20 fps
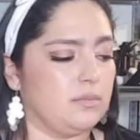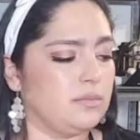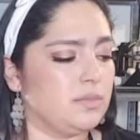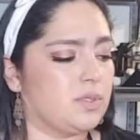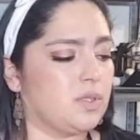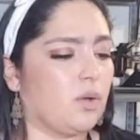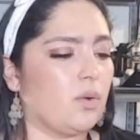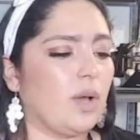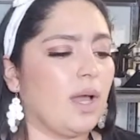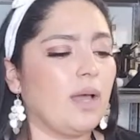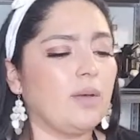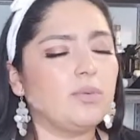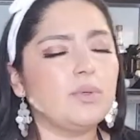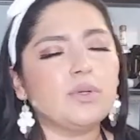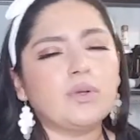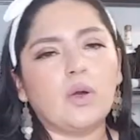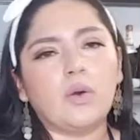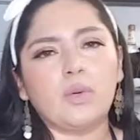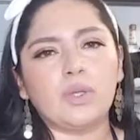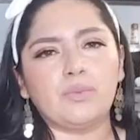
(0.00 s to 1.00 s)
So I
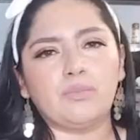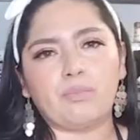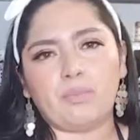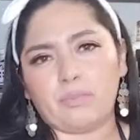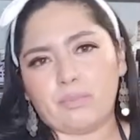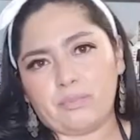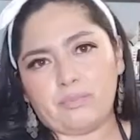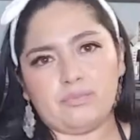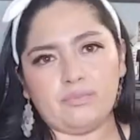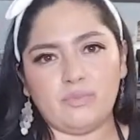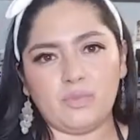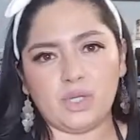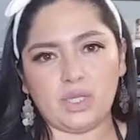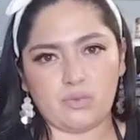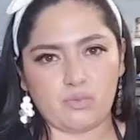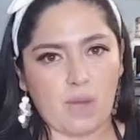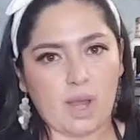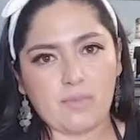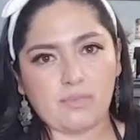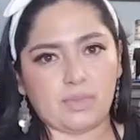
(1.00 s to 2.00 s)
would go
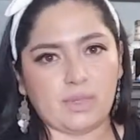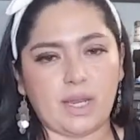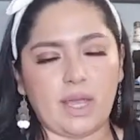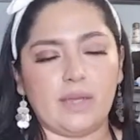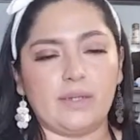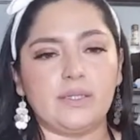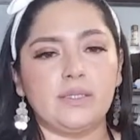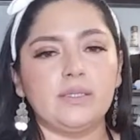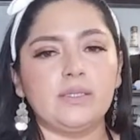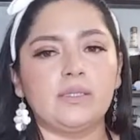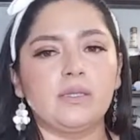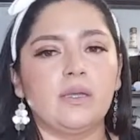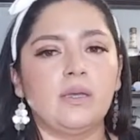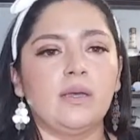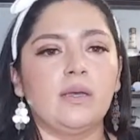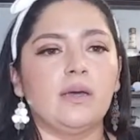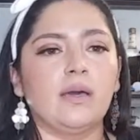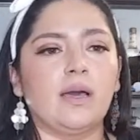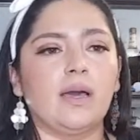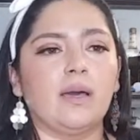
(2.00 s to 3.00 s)
with ripe bananas.
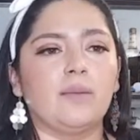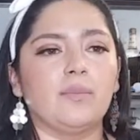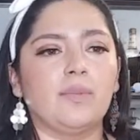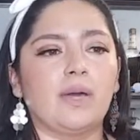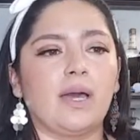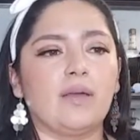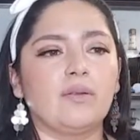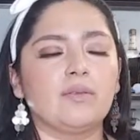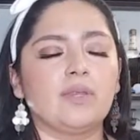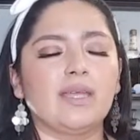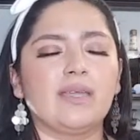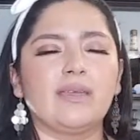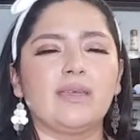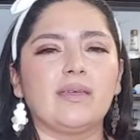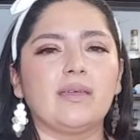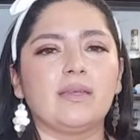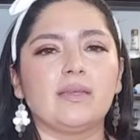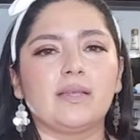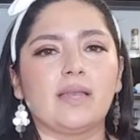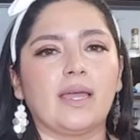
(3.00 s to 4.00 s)
I don't think
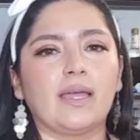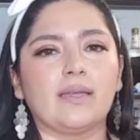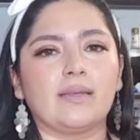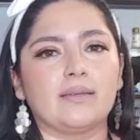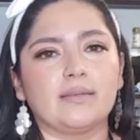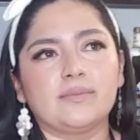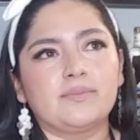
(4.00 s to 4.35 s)
it like